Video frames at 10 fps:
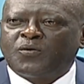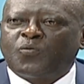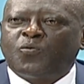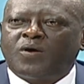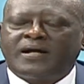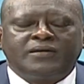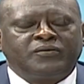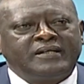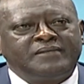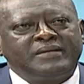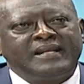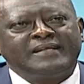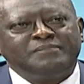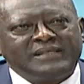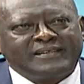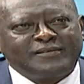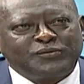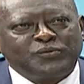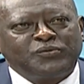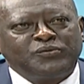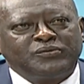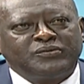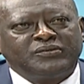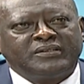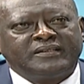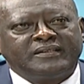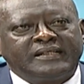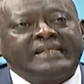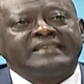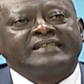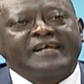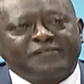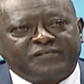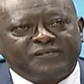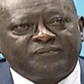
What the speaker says: who had already been admitted through NHIF.